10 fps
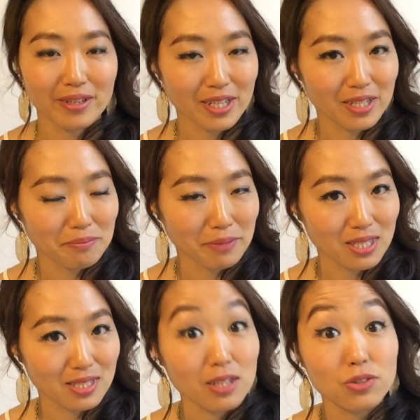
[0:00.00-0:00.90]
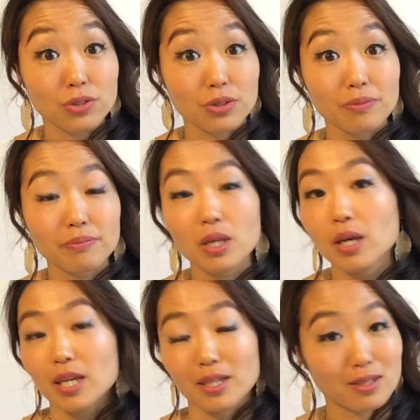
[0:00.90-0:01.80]
getting my session,
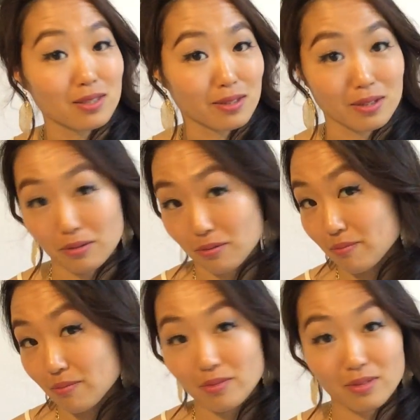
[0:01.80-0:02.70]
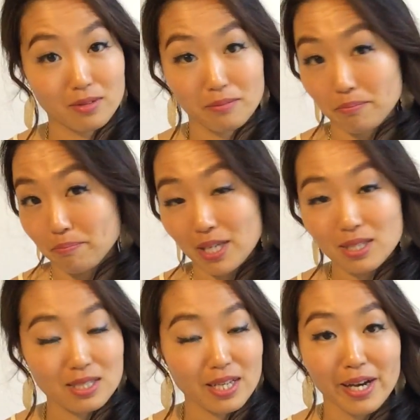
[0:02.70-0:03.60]
it is the
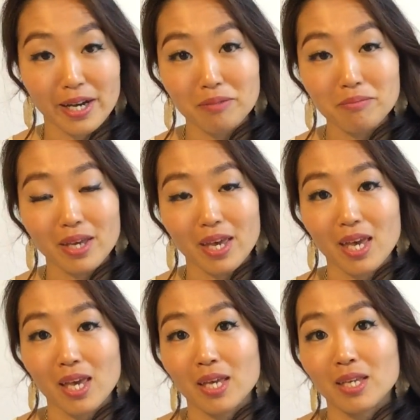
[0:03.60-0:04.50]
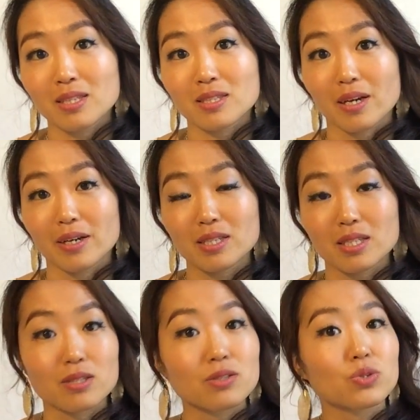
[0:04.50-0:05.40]
best time, and
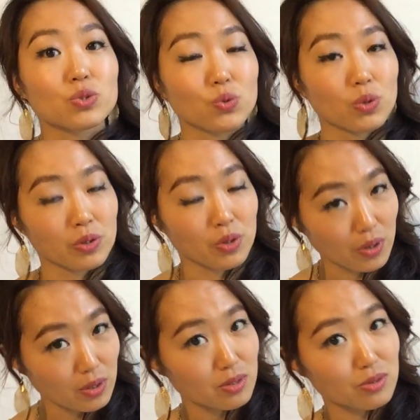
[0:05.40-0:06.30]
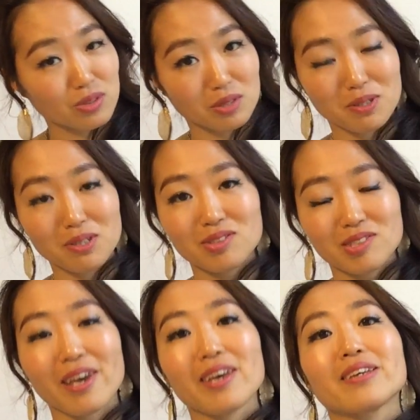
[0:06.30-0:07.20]
since you are going through a big
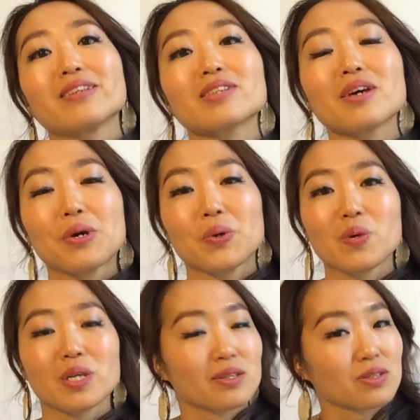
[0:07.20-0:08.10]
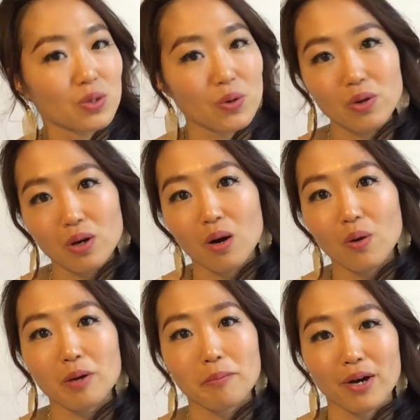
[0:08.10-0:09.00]
change, we can talk
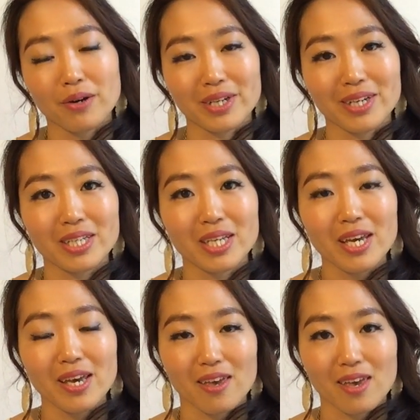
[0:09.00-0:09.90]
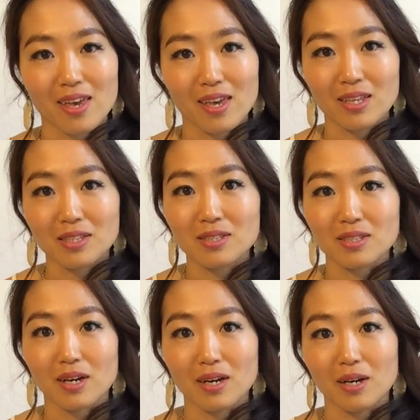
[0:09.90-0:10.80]
all about it. And